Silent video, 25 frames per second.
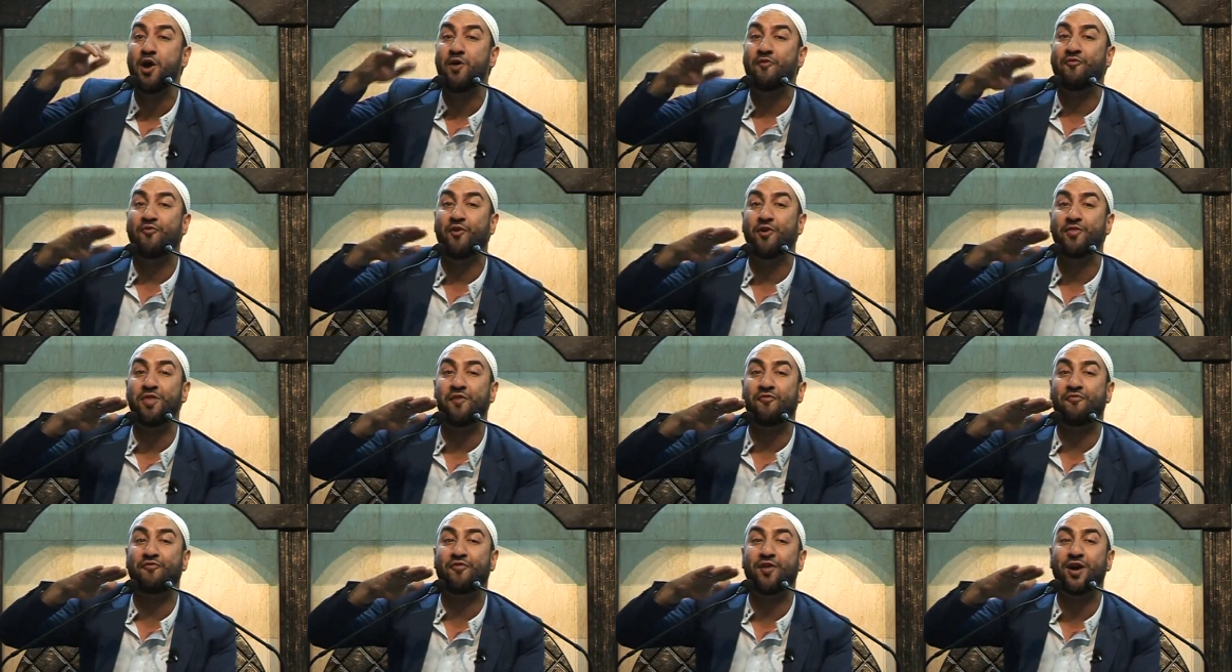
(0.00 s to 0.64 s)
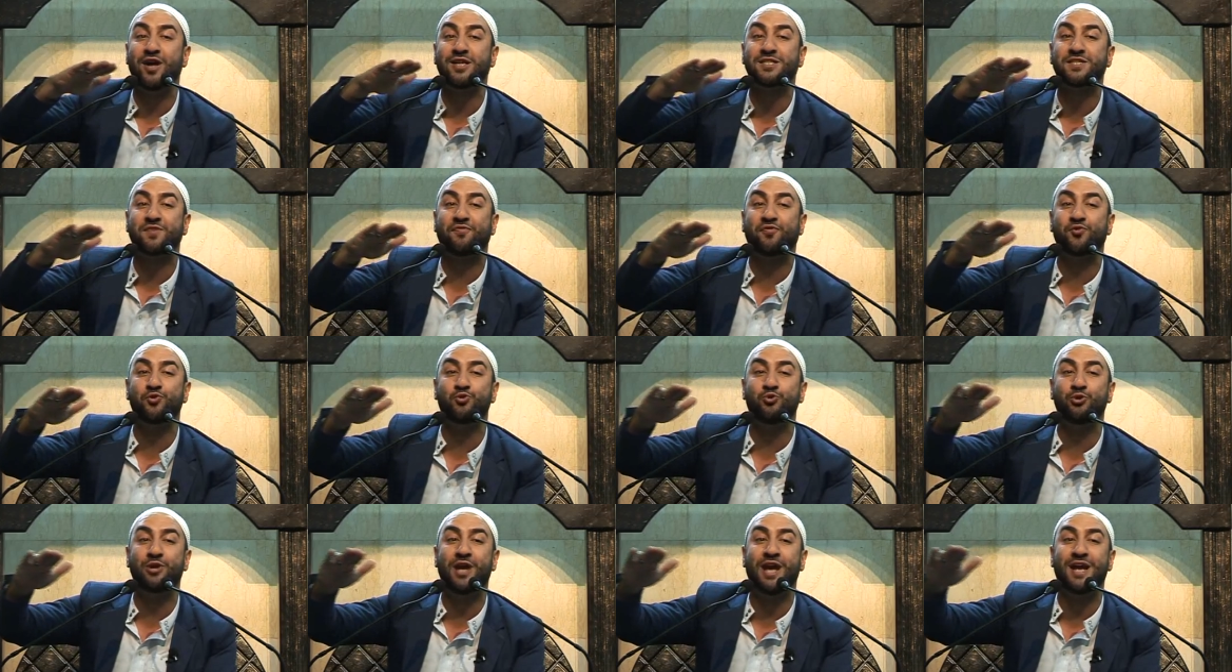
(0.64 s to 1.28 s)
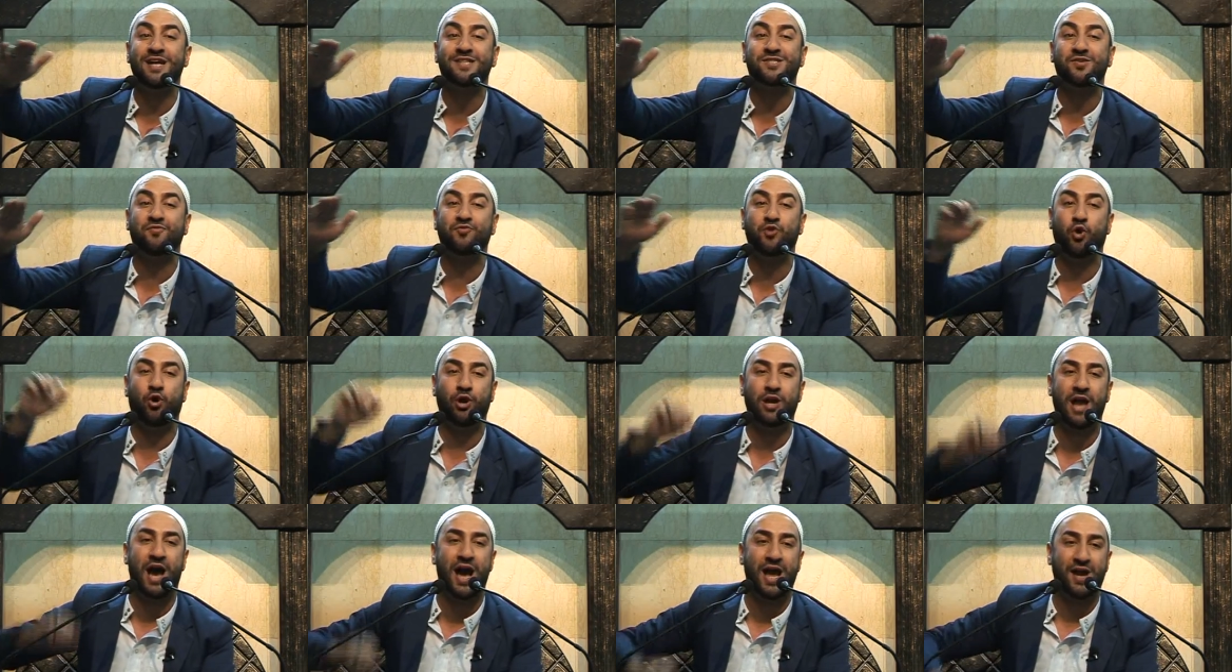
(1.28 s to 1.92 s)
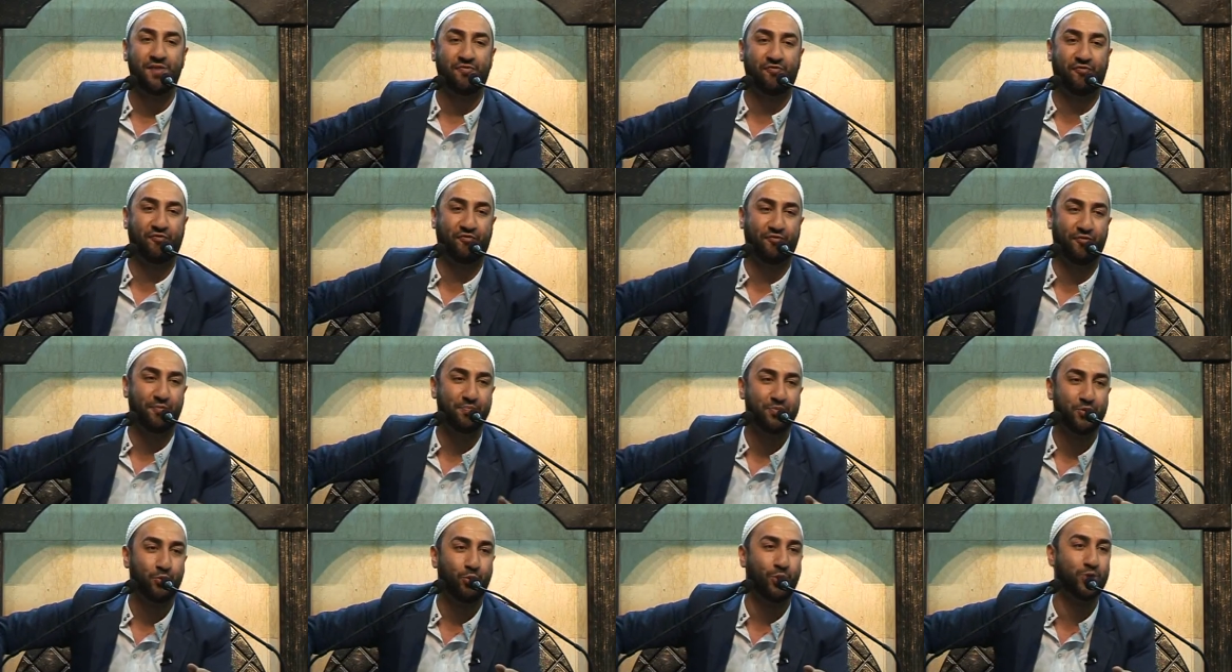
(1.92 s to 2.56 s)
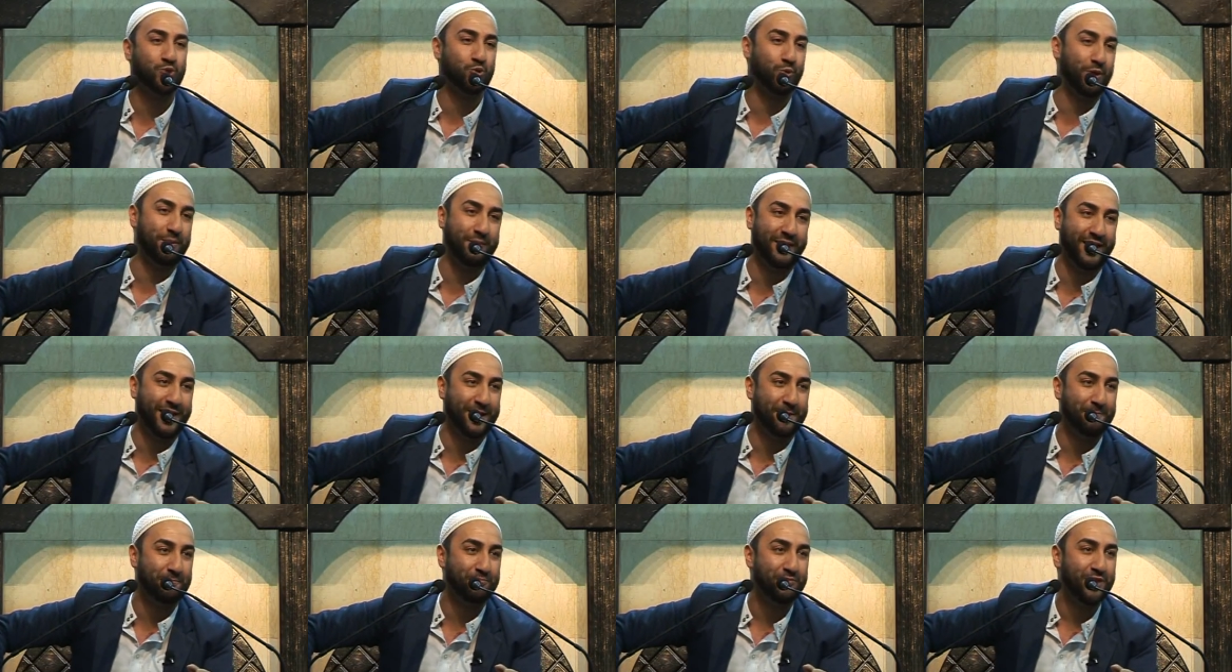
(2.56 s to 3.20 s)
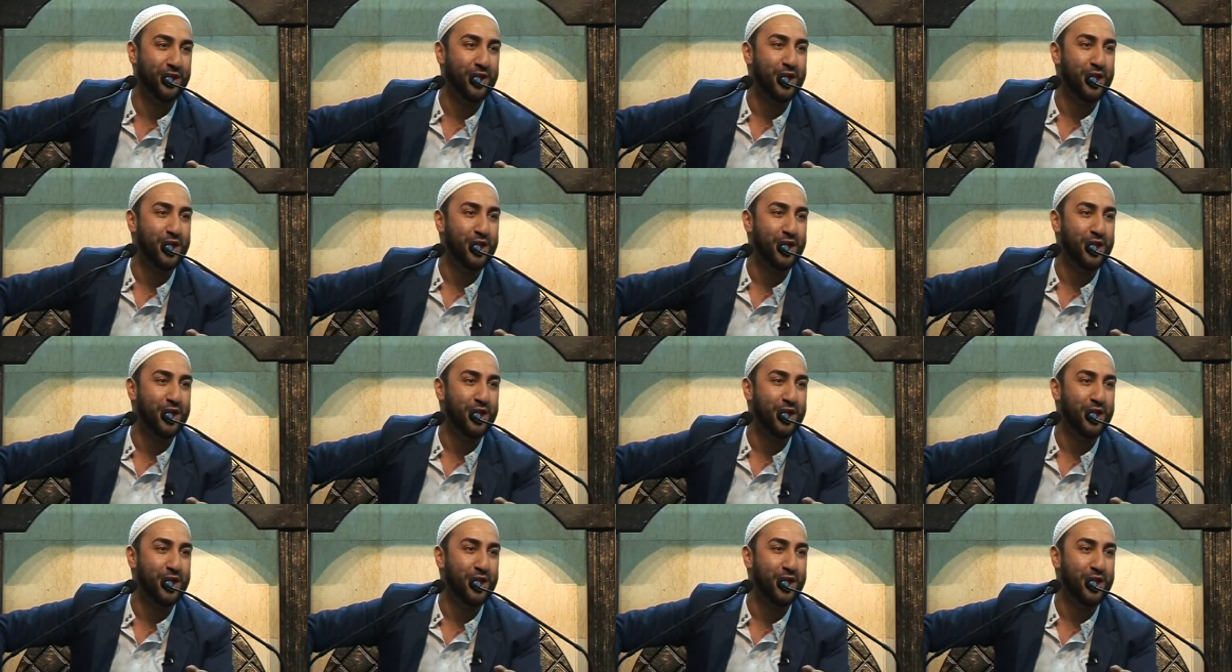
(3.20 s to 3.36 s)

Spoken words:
for the first few years of your life. What do we mean?